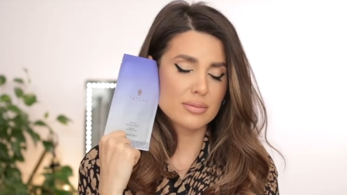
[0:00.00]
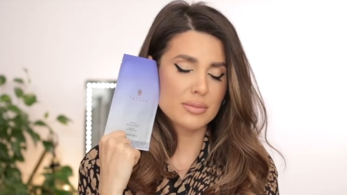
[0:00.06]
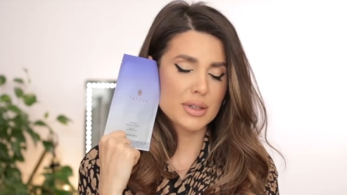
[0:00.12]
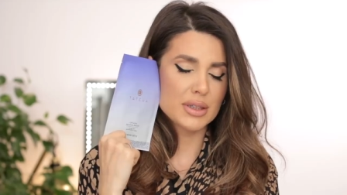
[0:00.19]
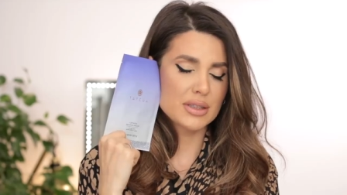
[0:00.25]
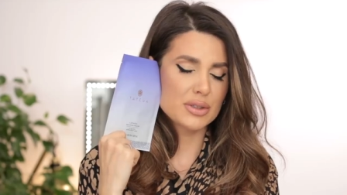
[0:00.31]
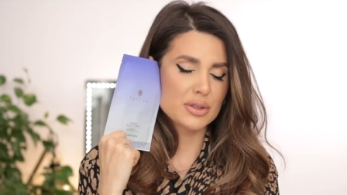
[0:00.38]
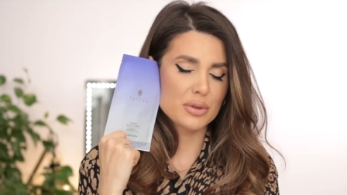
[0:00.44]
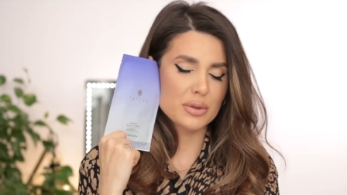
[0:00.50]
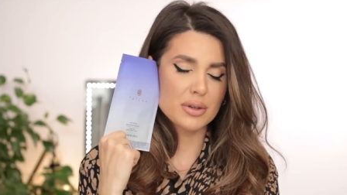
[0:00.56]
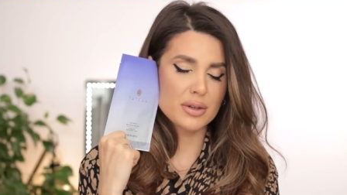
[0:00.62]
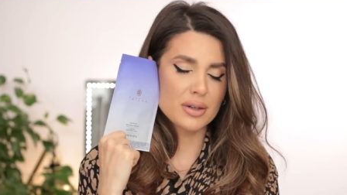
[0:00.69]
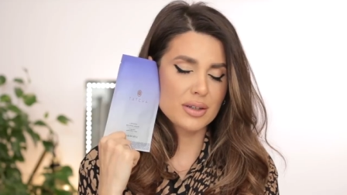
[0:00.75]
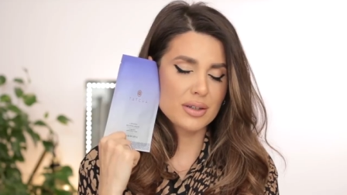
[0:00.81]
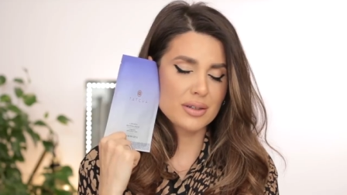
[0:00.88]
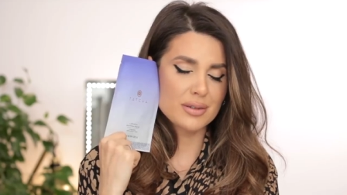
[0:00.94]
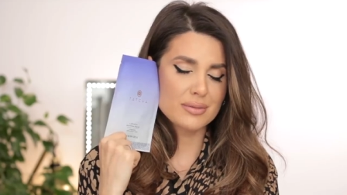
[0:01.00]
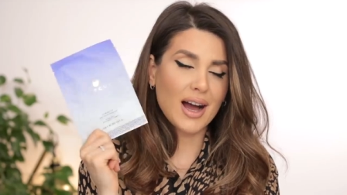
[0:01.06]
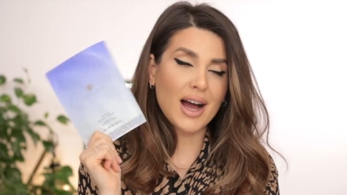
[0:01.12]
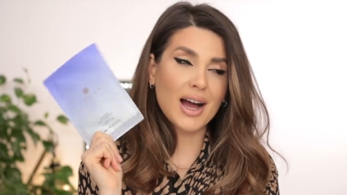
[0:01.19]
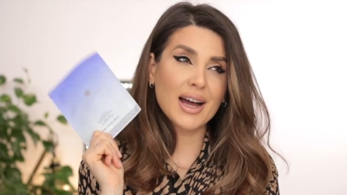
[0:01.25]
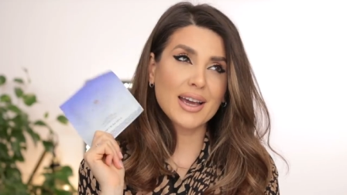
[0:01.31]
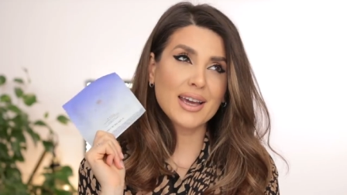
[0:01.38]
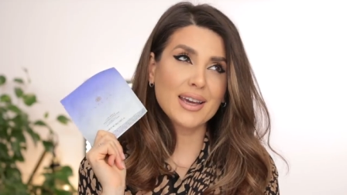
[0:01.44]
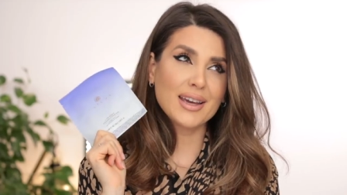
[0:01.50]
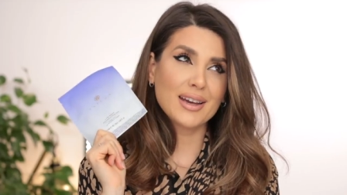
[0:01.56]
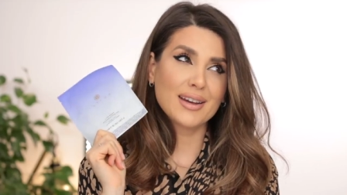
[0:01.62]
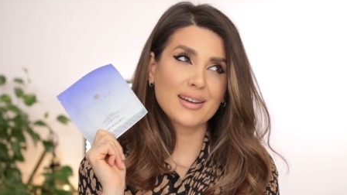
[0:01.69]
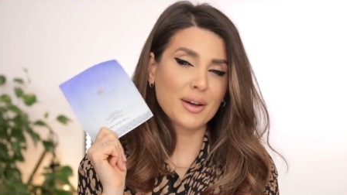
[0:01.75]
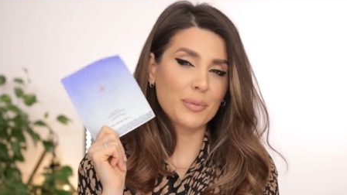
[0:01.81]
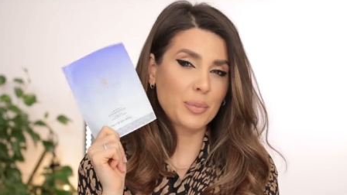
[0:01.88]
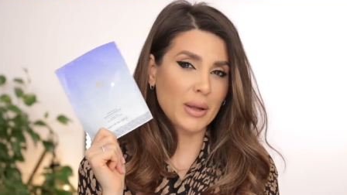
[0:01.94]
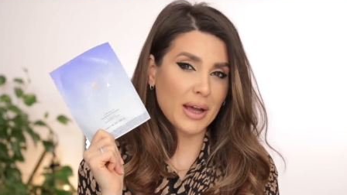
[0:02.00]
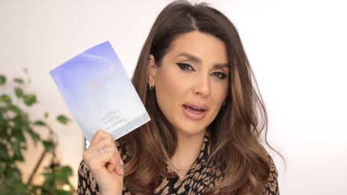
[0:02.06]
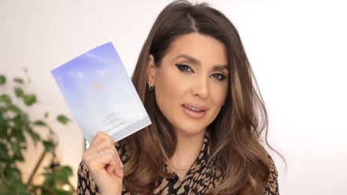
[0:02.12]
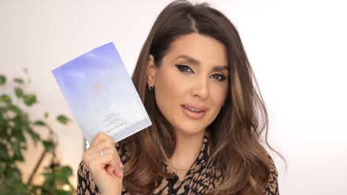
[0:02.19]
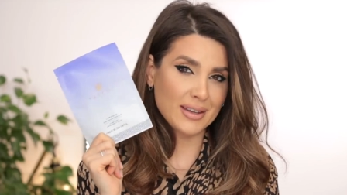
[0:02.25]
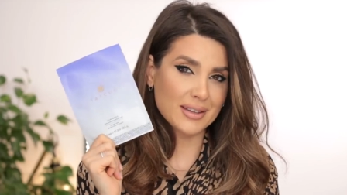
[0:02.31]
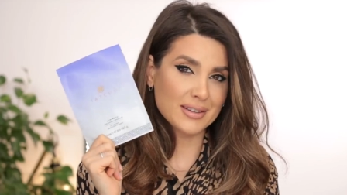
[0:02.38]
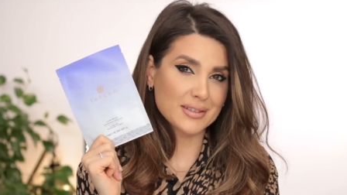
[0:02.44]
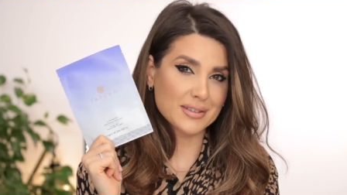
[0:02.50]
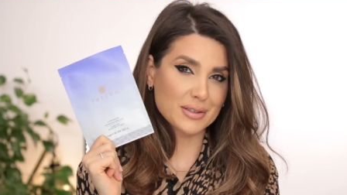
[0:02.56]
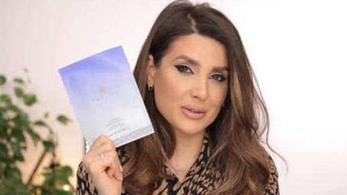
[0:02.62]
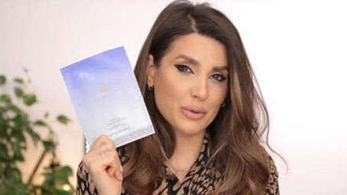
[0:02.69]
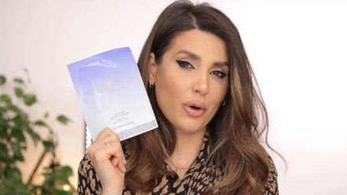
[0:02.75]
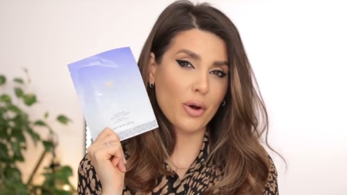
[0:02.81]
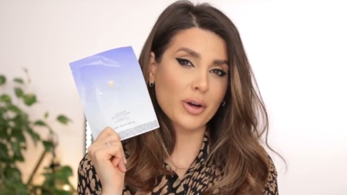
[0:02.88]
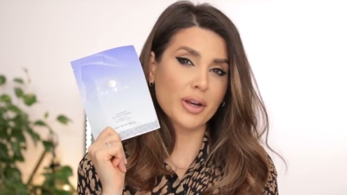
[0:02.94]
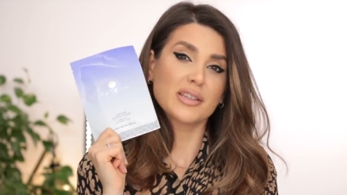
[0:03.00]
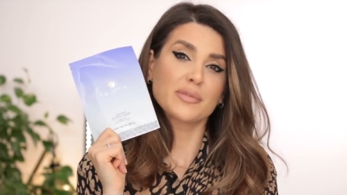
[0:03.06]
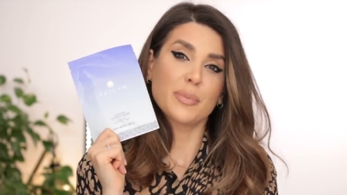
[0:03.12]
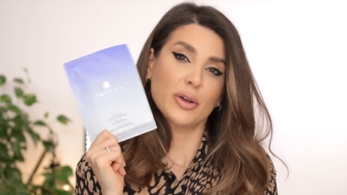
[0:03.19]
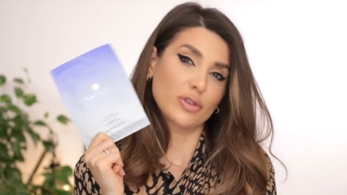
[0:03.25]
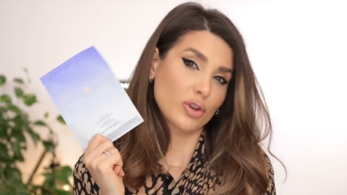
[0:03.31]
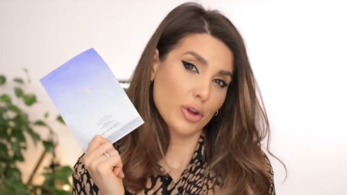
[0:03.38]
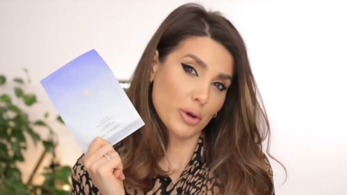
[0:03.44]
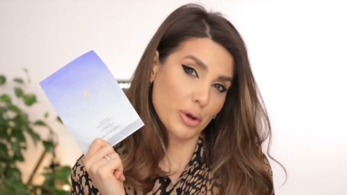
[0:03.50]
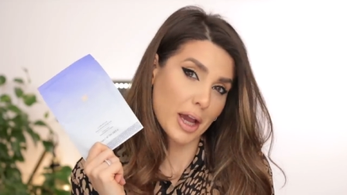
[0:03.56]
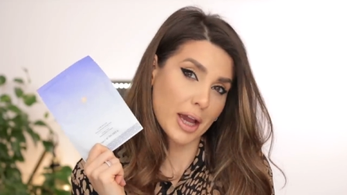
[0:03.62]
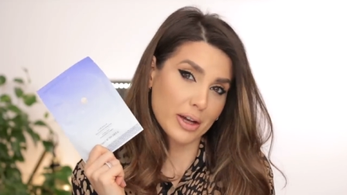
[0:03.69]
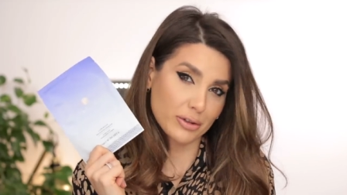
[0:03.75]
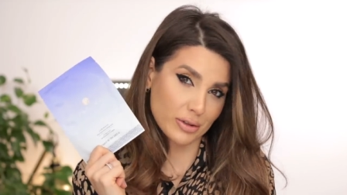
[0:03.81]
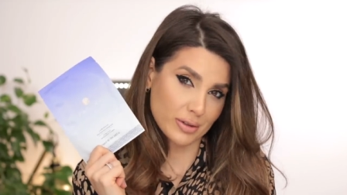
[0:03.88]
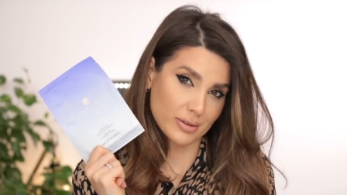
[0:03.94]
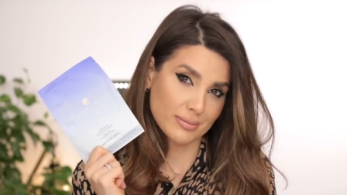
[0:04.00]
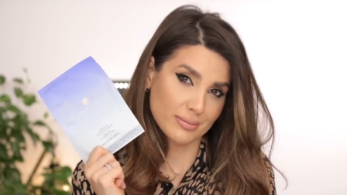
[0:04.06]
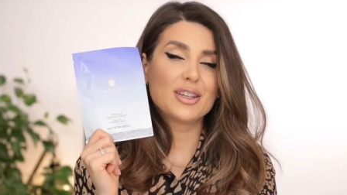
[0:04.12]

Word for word: But it's so good. I apply these on a special occasion.